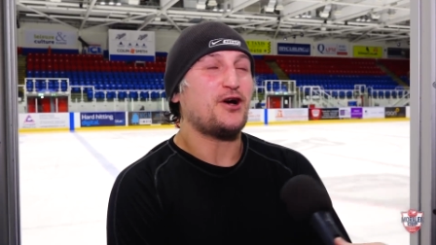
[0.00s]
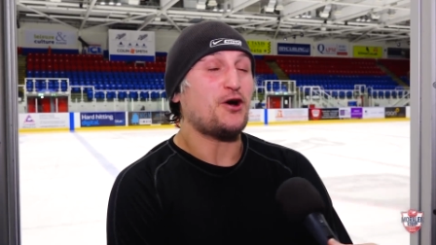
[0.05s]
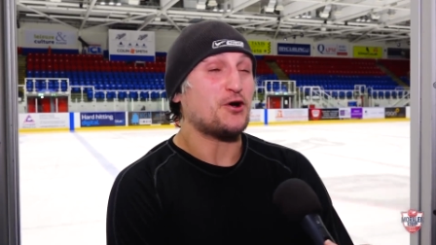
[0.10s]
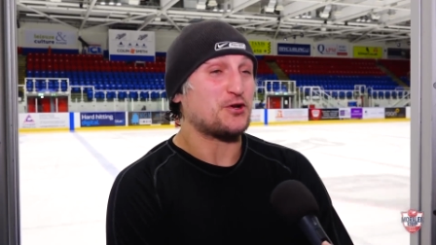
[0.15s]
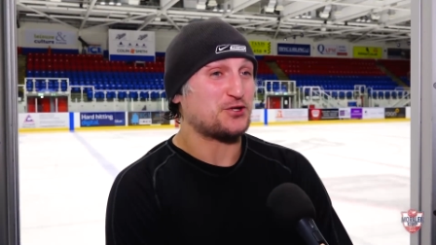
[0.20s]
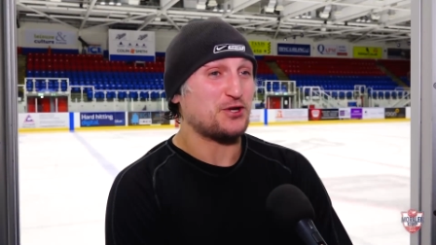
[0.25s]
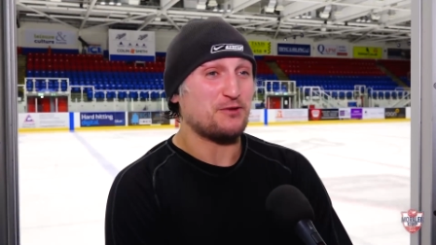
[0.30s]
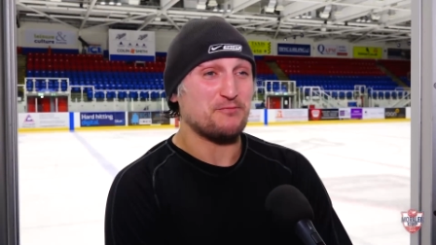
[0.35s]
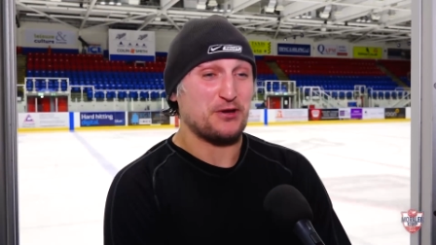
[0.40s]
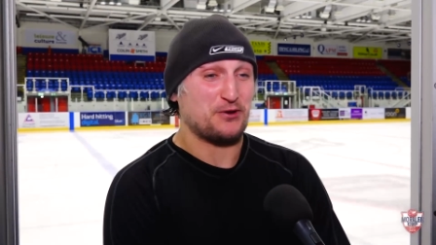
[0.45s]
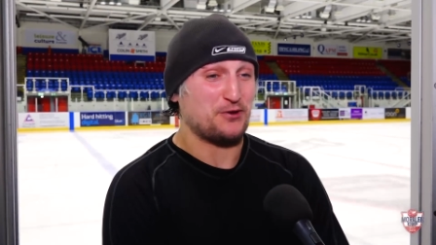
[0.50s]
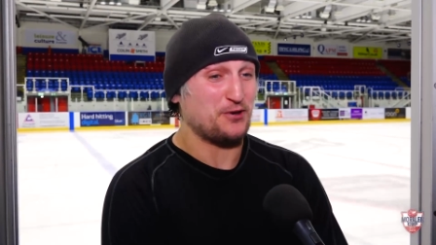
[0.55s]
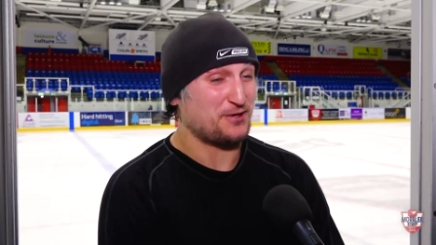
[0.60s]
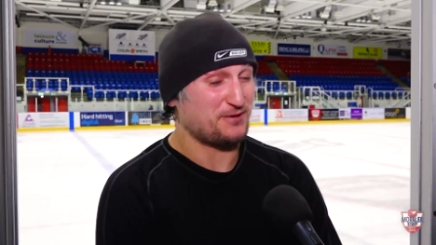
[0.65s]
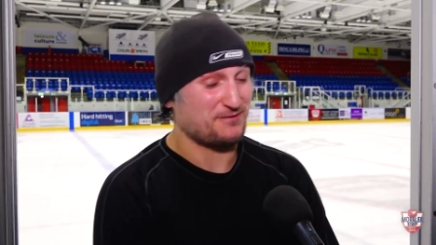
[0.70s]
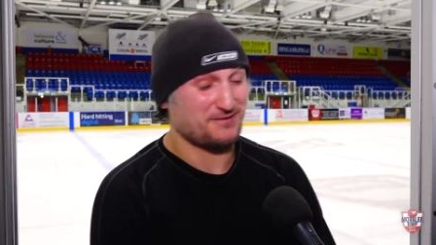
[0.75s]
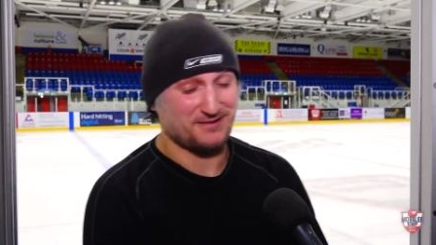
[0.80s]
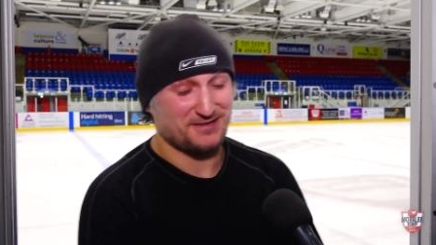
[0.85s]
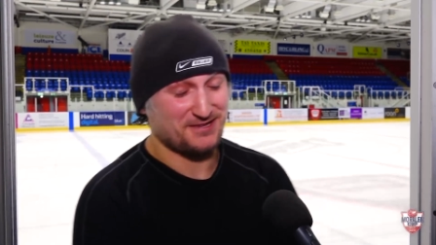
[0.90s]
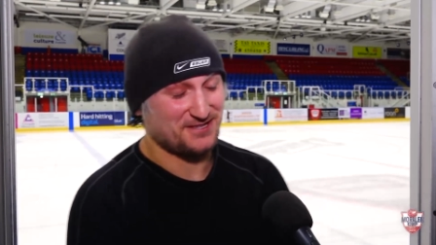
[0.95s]
Oh, it'd still be good.
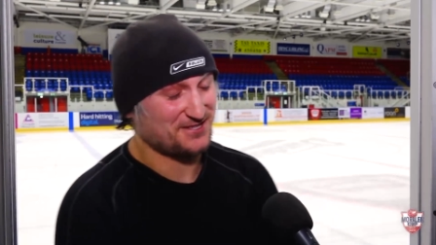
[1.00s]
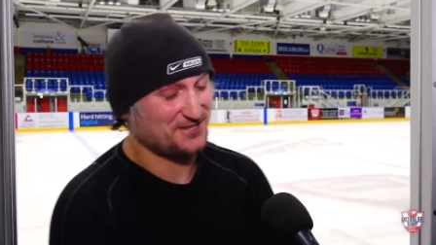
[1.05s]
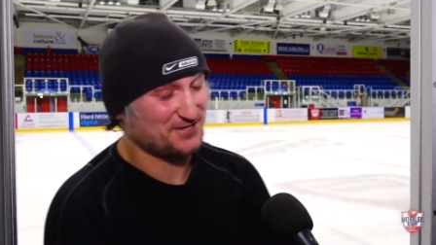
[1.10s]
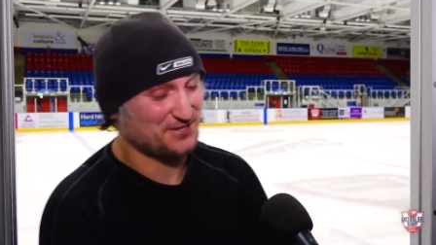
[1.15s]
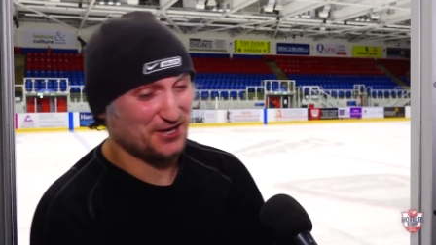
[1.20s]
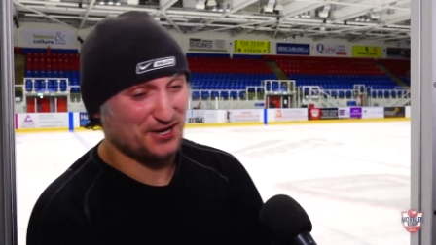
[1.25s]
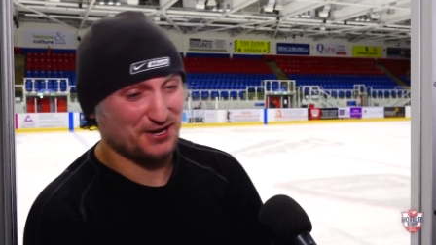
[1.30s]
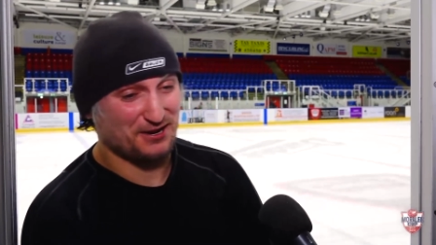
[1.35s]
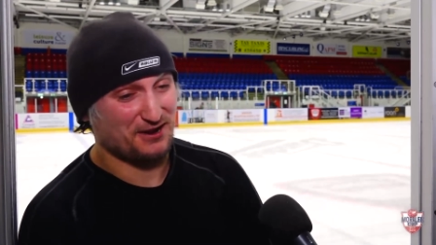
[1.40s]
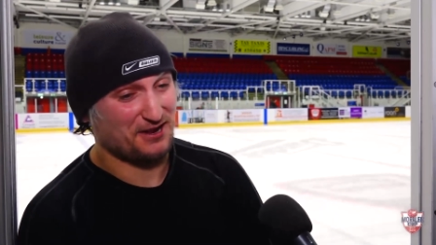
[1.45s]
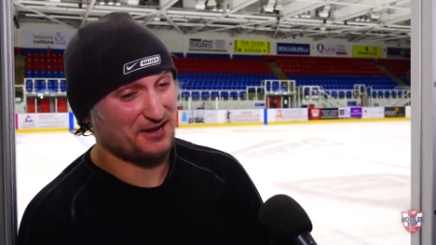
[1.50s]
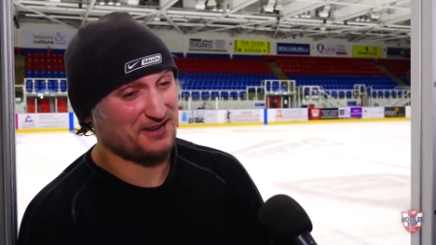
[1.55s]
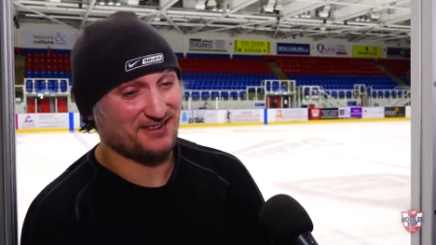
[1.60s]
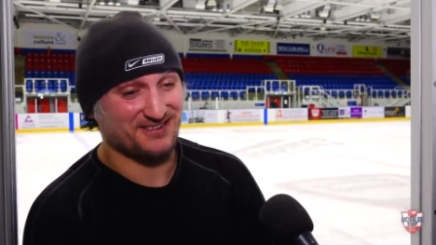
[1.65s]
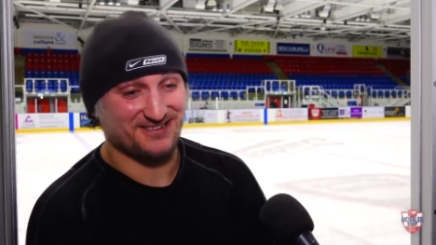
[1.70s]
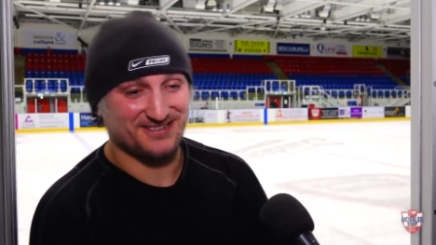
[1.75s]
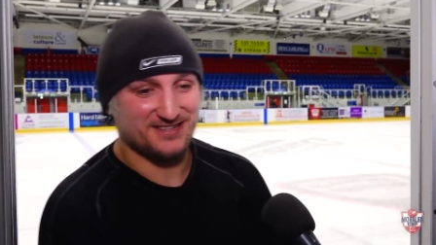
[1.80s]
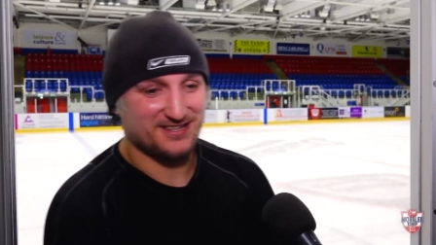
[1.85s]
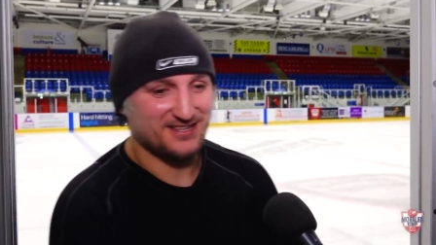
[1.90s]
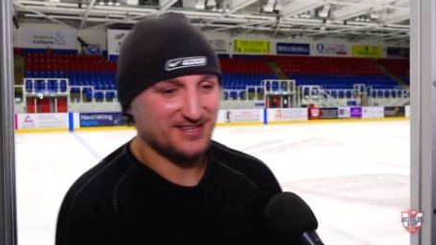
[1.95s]
It's considered like
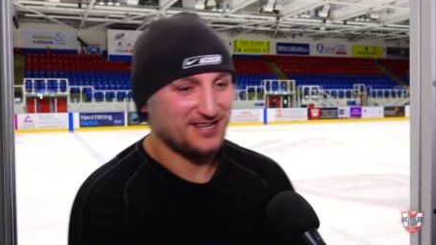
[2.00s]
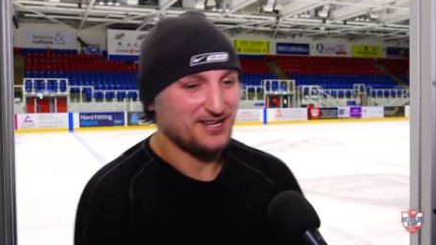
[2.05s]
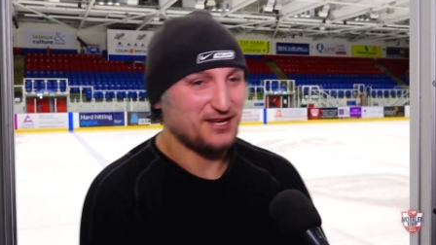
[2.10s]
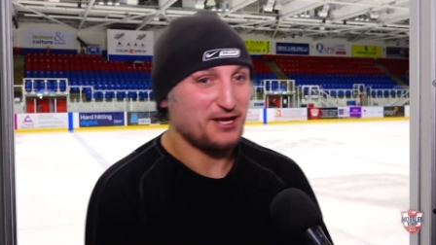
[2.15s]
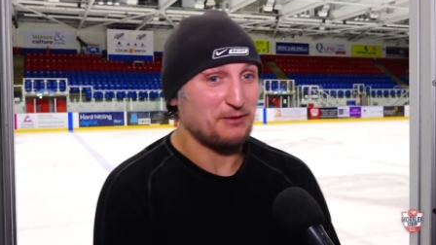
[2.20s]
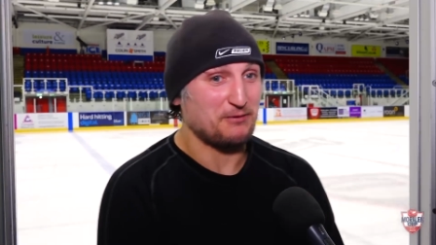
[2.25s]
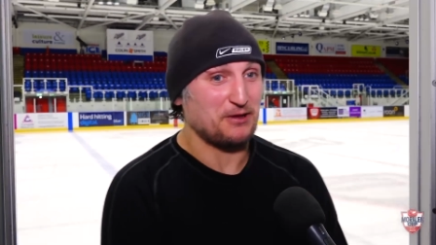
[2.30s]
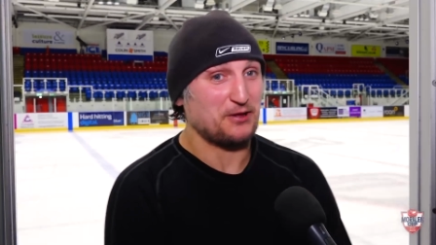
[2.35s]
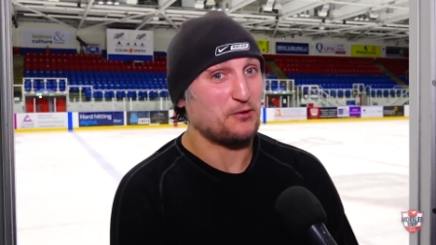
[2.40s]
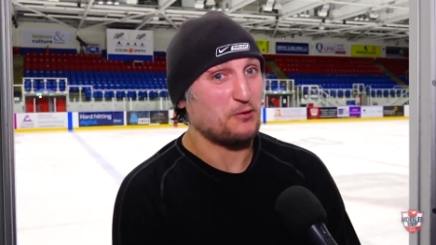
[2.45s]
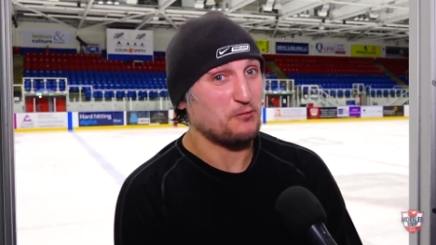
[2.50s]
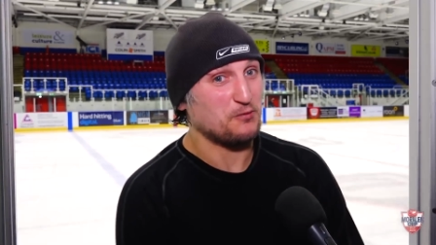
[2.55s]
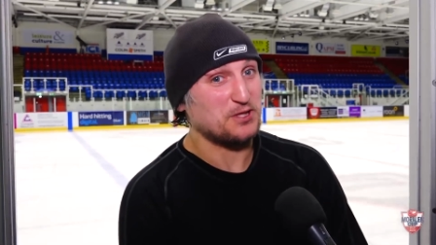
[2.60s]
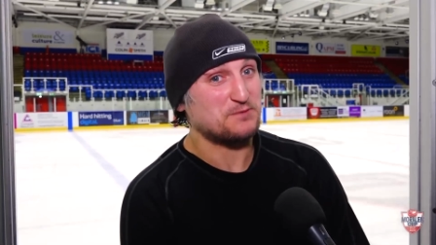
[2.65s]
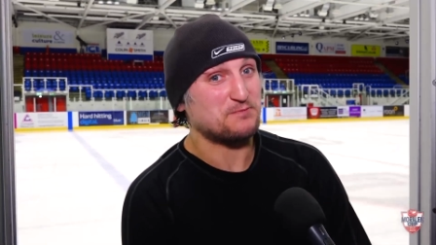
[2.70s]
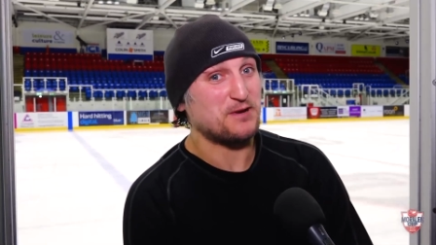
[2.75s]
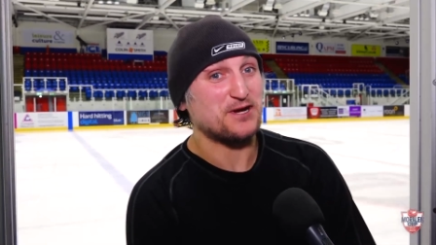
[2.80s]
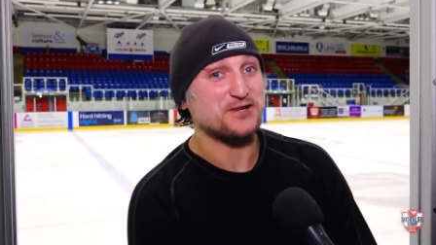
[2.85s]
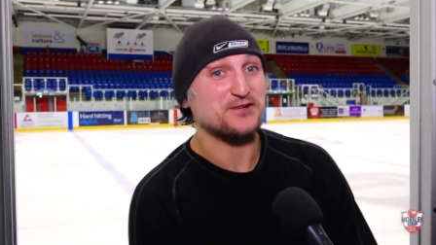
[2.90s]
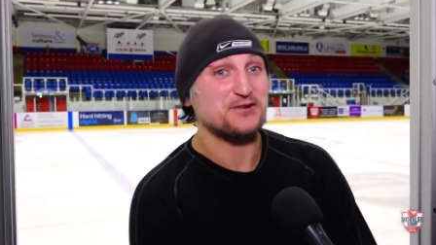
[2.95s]
I'm like the
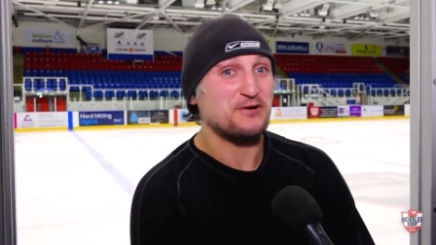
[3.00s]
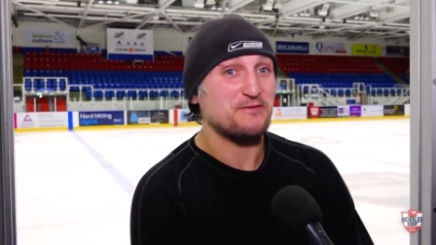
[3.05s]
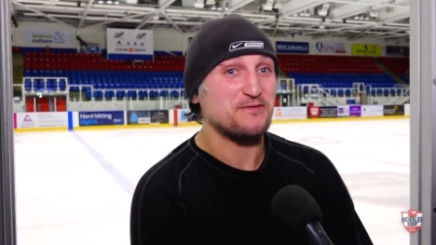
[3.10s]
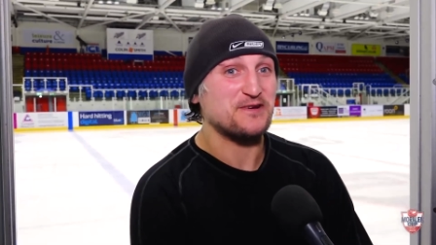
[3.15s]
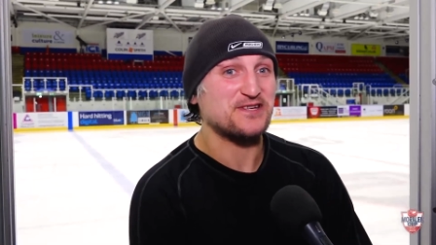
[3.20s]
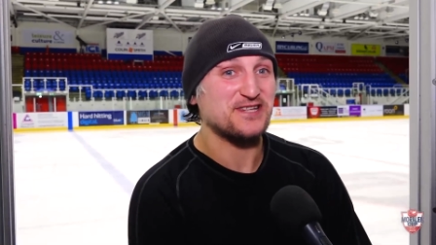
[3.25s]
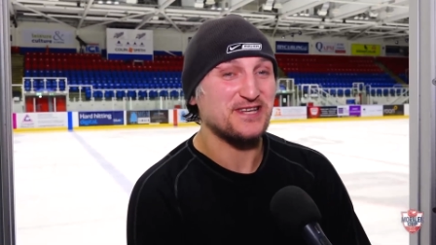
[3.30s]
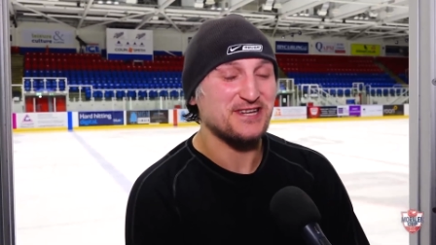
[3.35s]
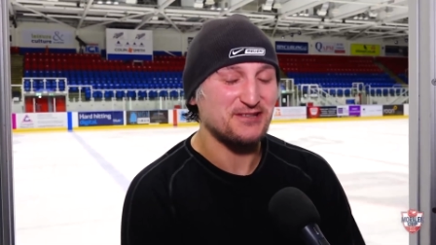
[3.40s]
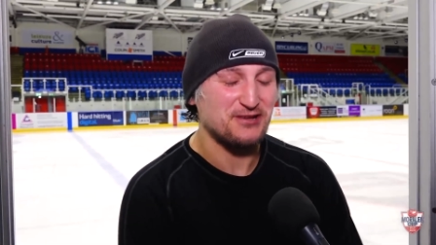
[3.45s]
oldest person, obviously.